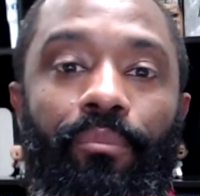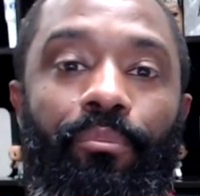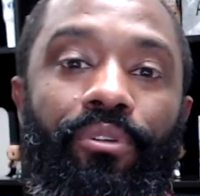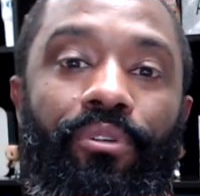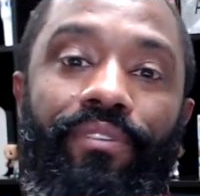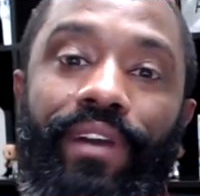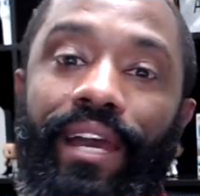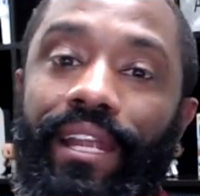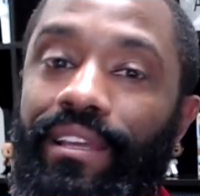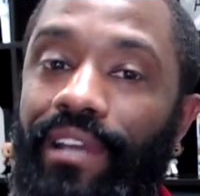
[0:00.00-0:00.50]

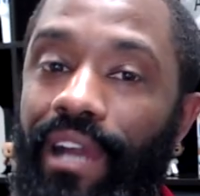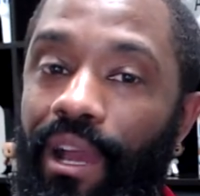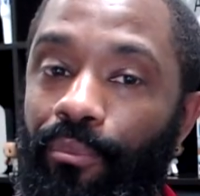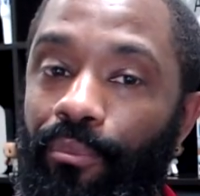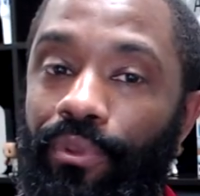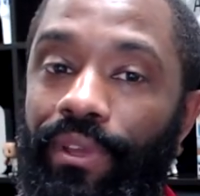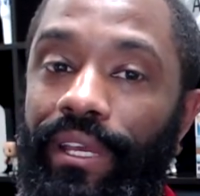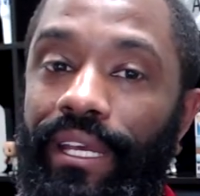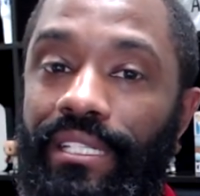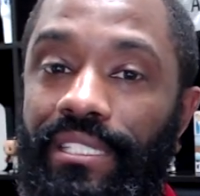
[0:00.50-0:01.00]
provide
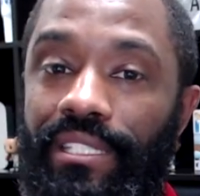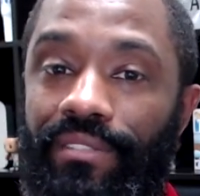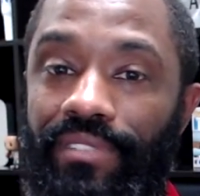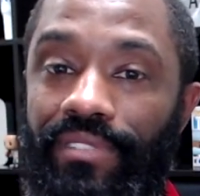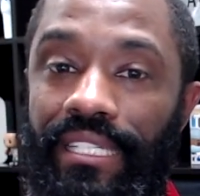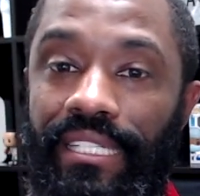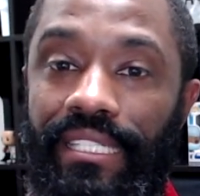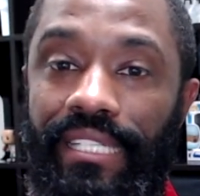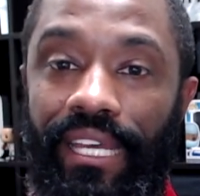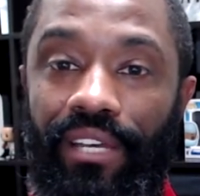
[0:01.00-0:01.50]
comprehensive
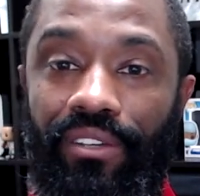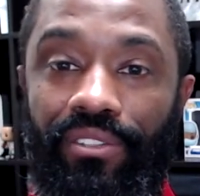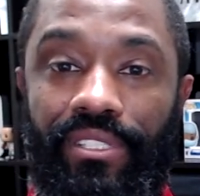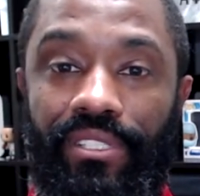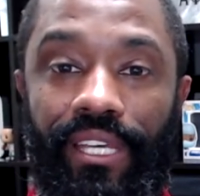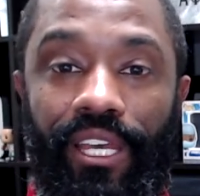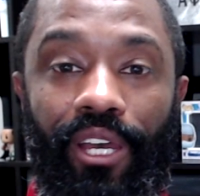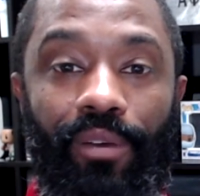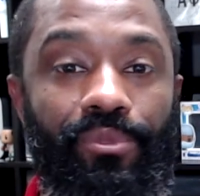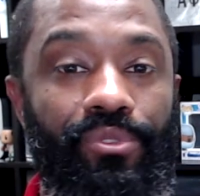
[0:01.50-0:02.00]
details
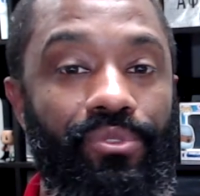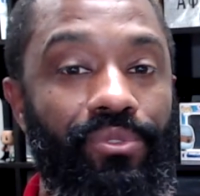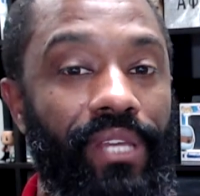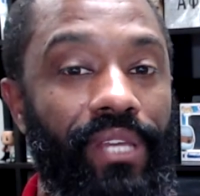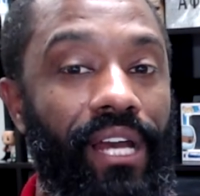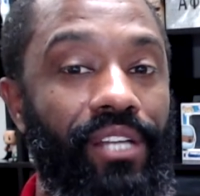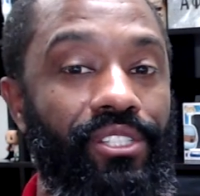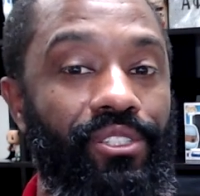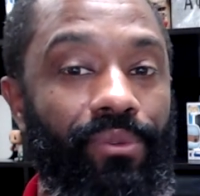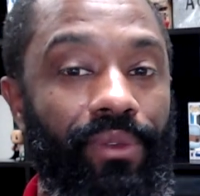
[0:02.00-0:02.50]
to help
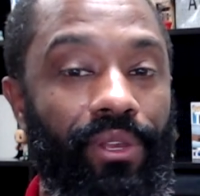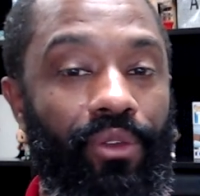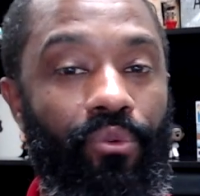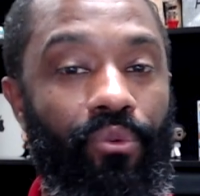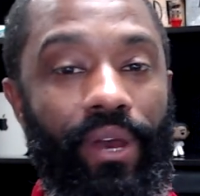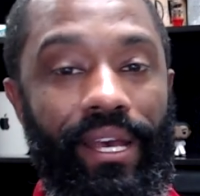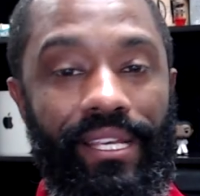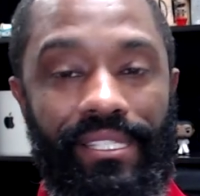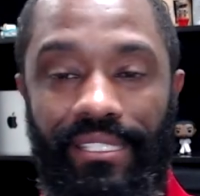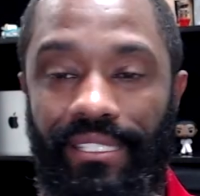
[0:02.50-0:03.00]
triage your
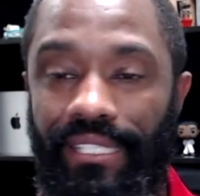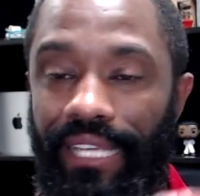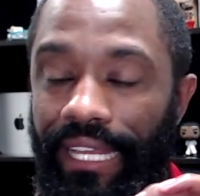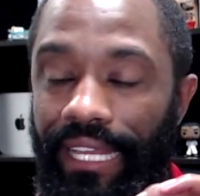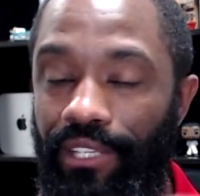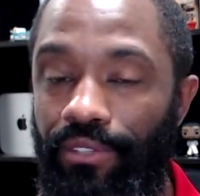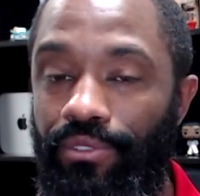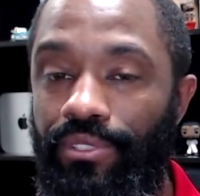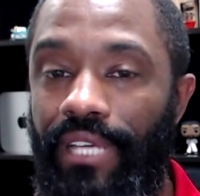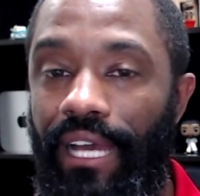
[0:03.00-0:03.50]
requests,
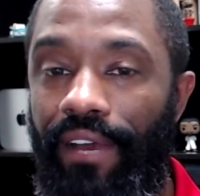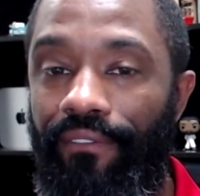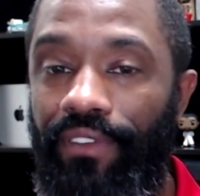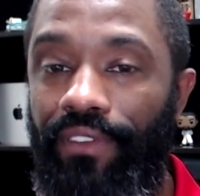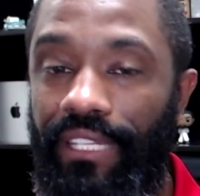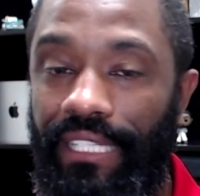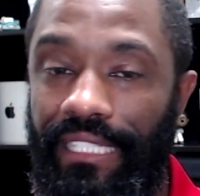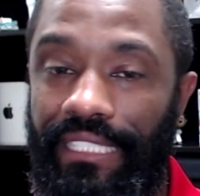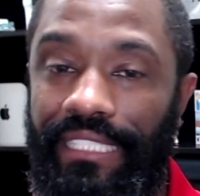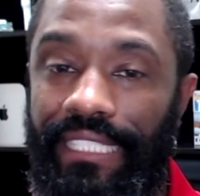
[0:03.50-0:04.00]
and use
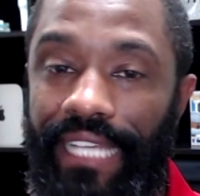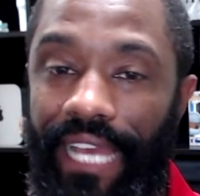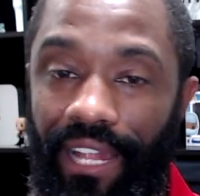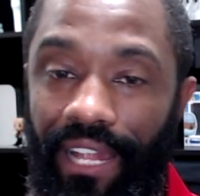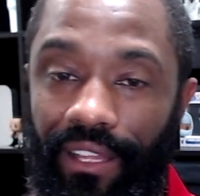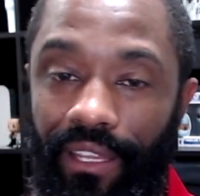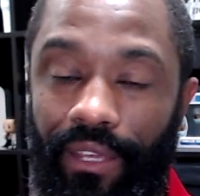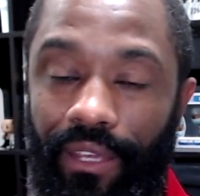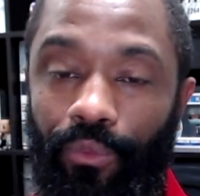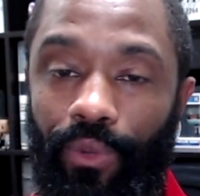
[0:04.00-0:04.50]

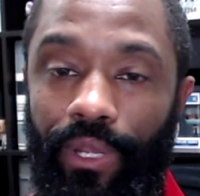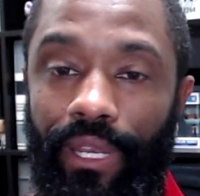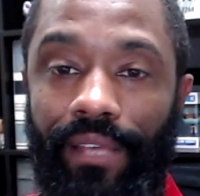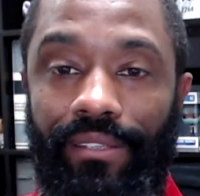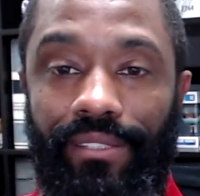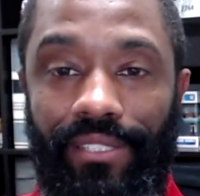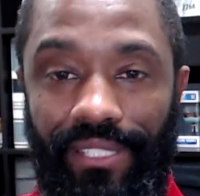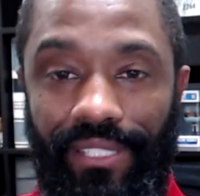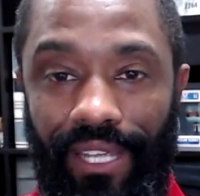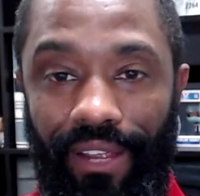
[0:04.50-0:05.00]
confidentiality when
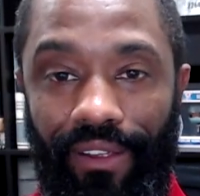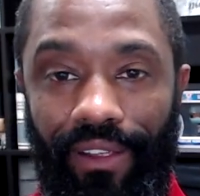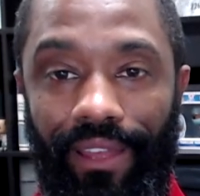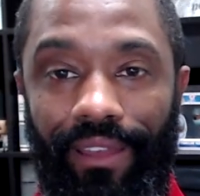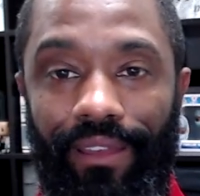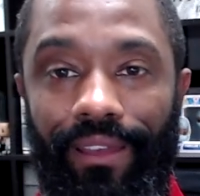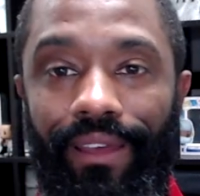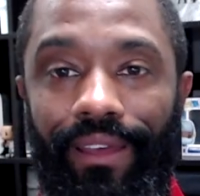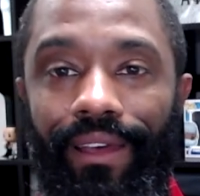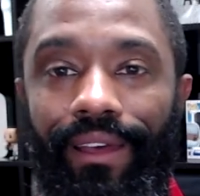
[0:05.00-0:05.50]
necessary.